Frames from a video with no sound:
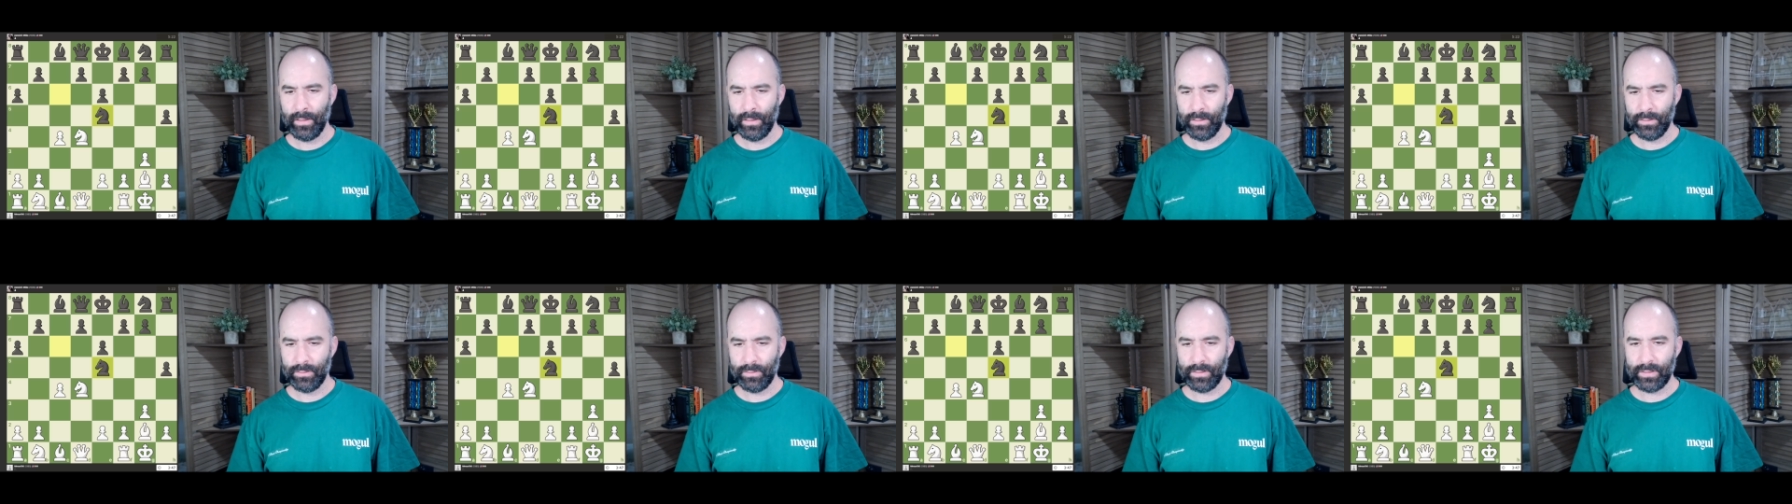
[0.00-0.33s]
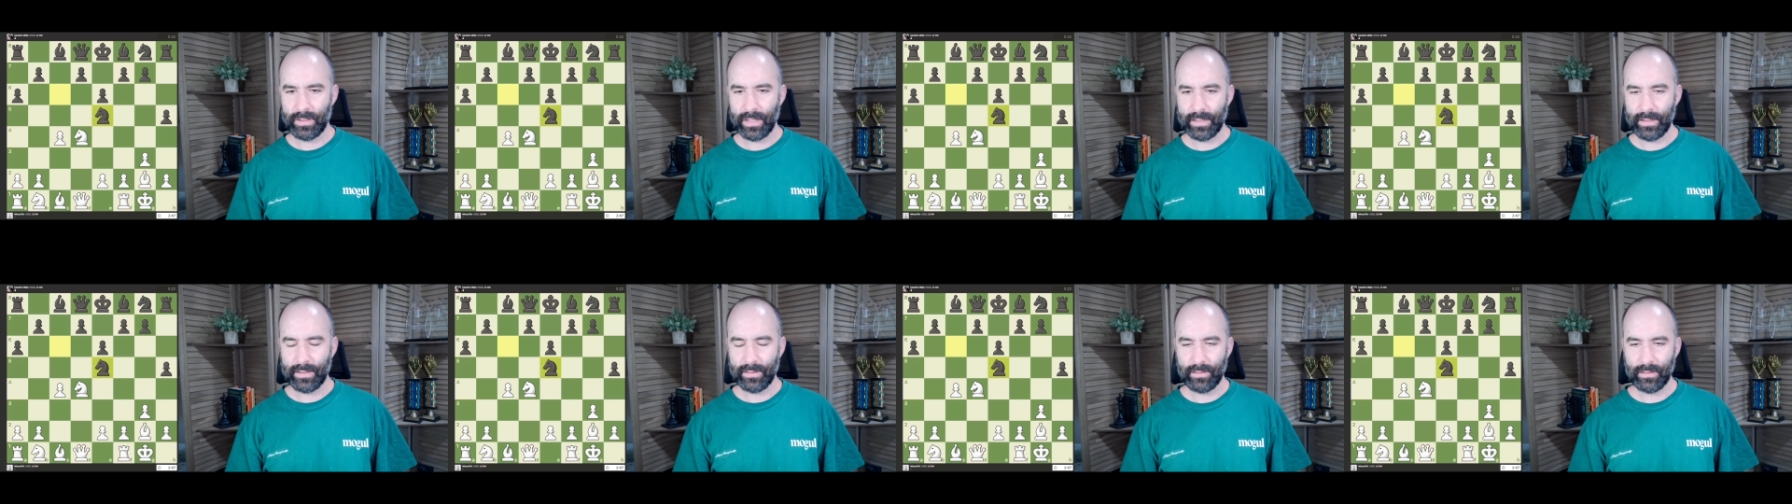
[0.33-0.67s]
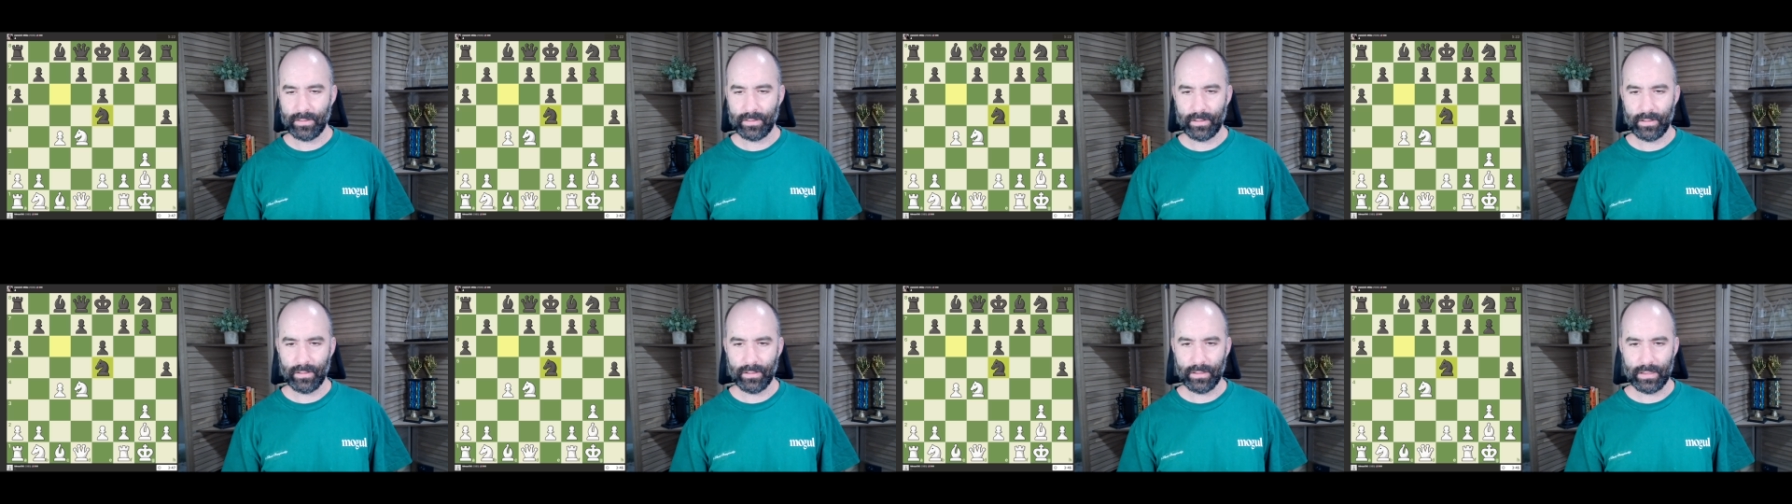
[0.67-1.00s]
so it's not
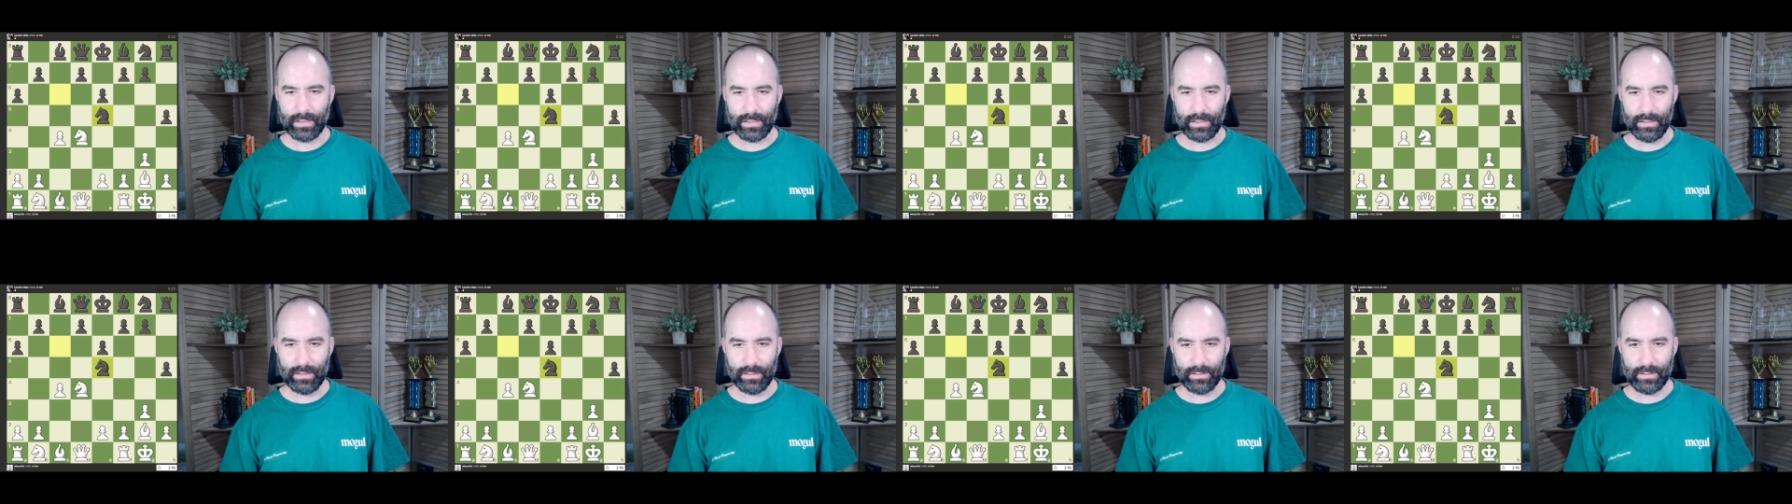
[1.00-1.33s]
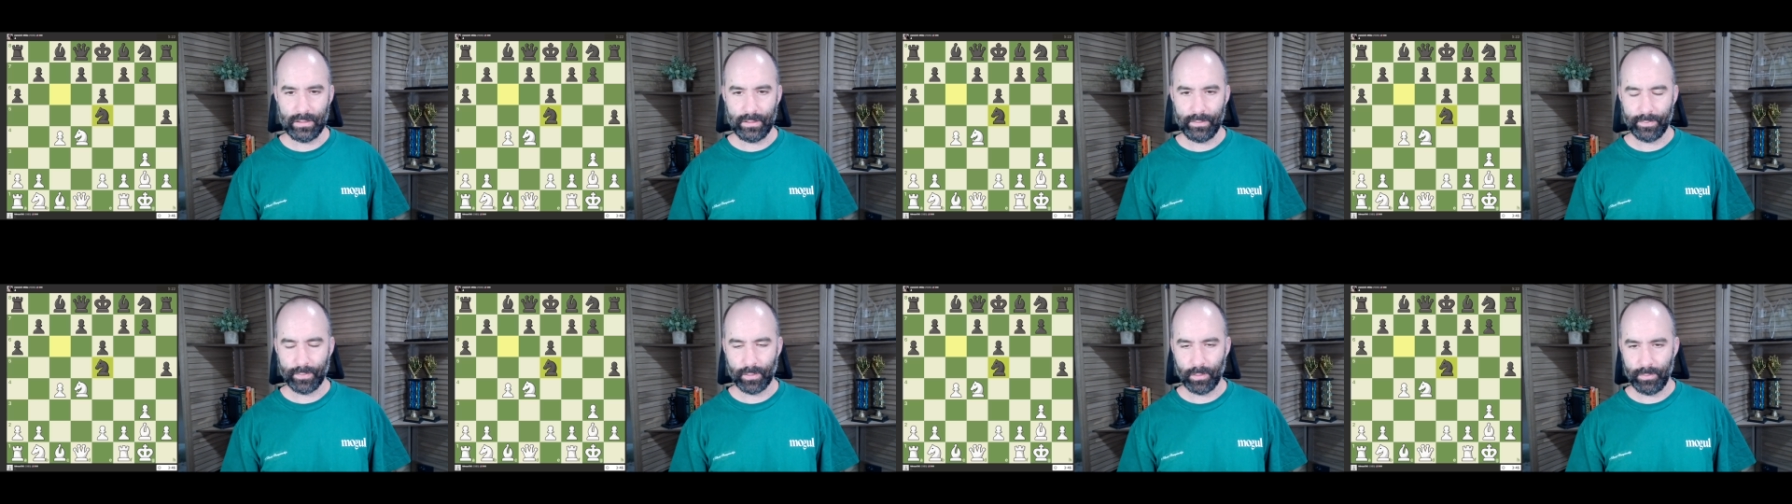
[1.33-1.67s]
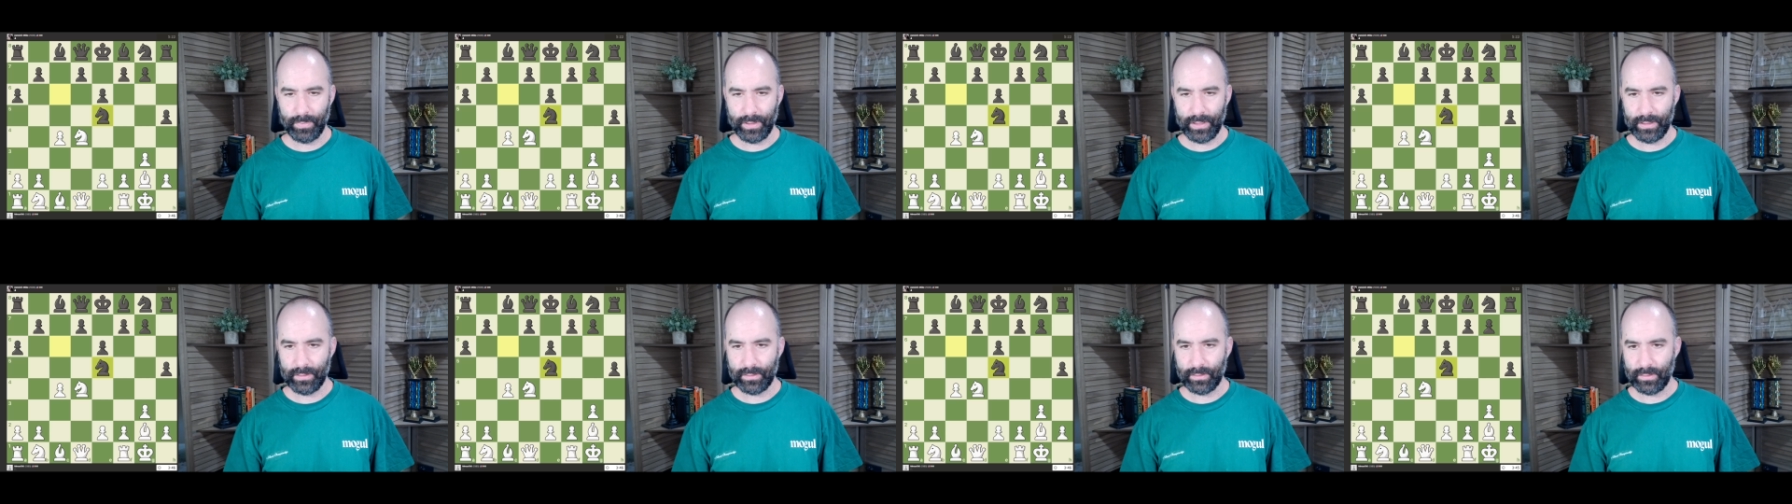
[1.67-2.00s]
necessarily easy for
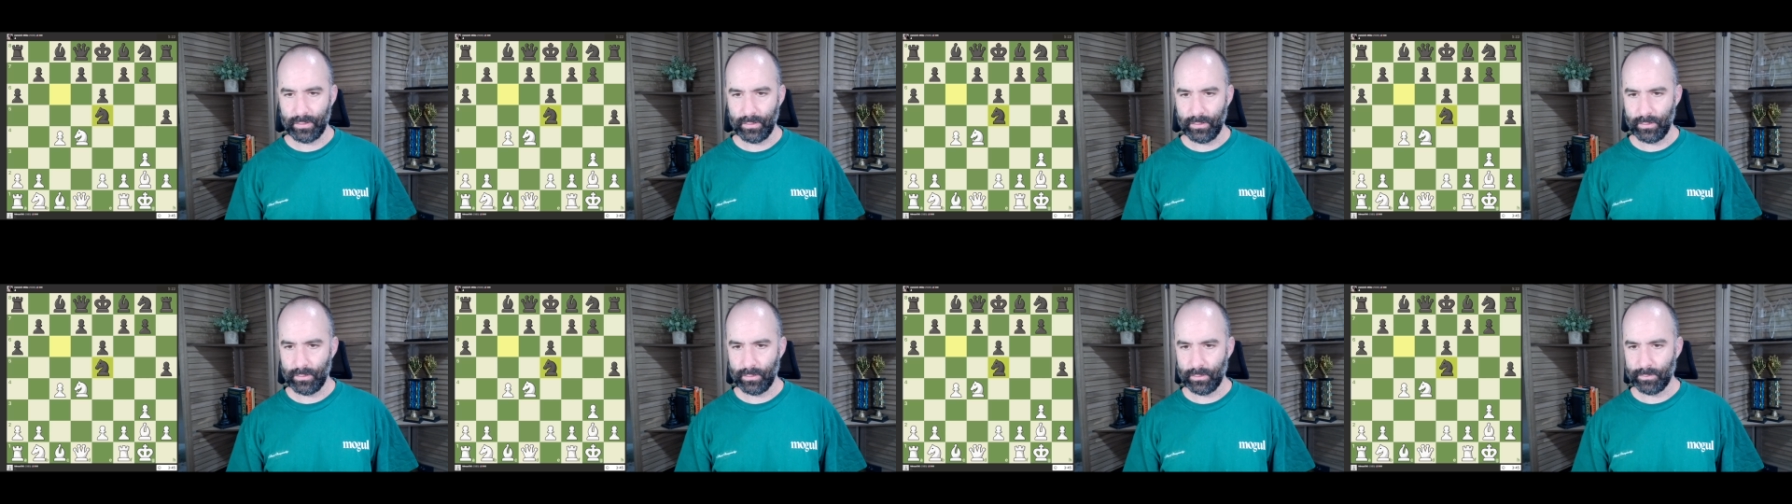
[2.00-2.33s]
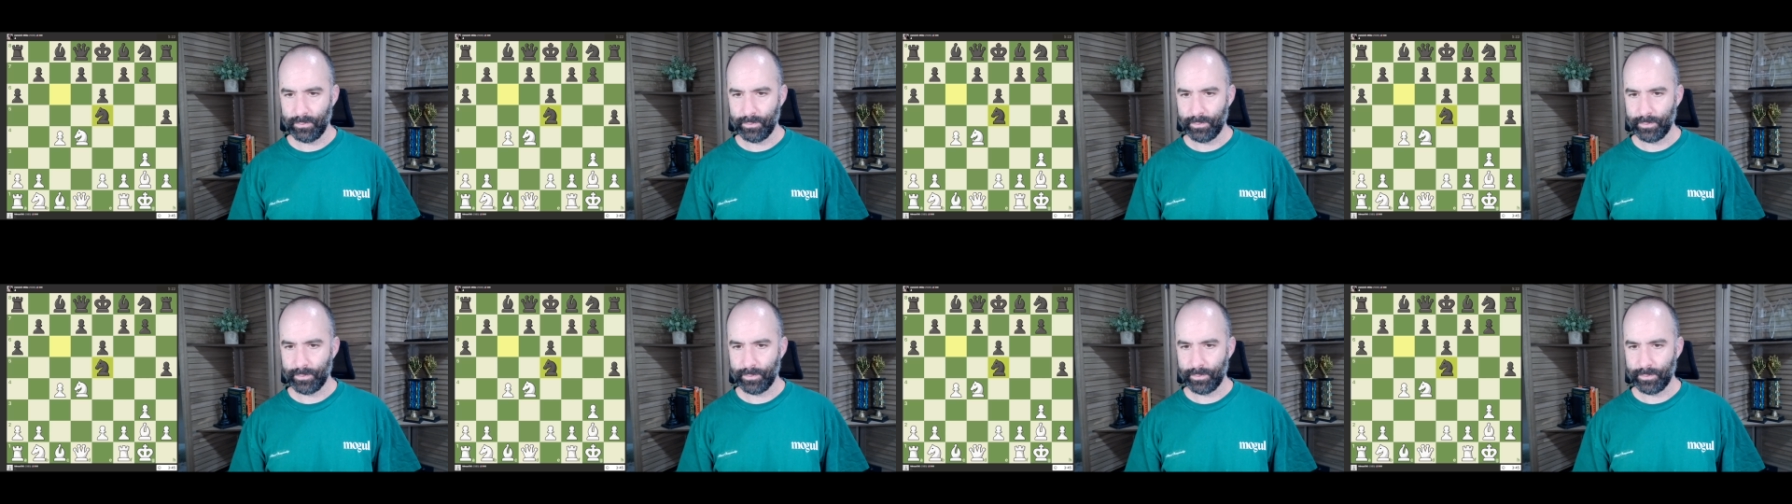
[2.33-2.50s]
me to